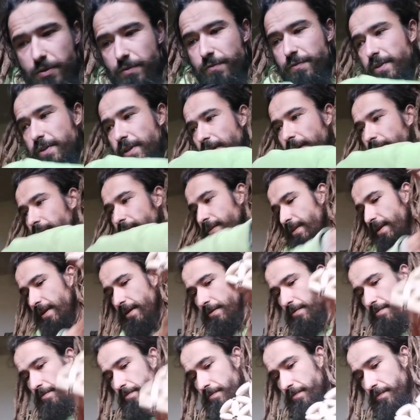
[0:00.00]
could have taken
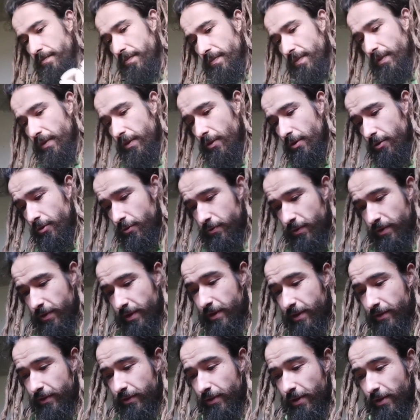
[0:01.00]
that. Oh, and
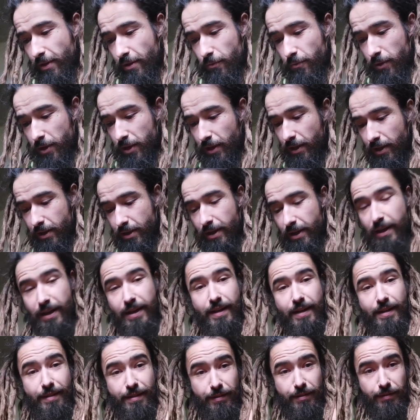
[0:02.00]
there's another one here.
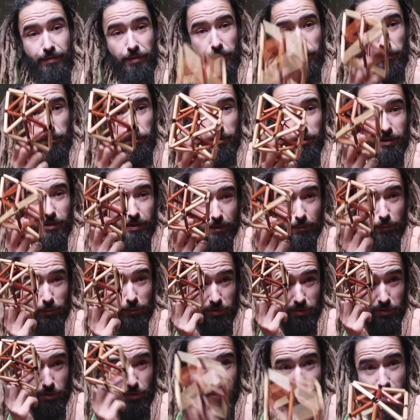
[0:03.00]
This is what I
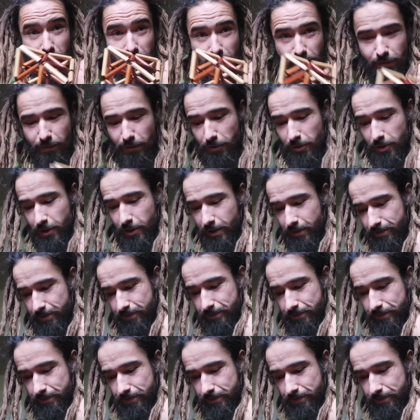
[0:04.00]
was looking for.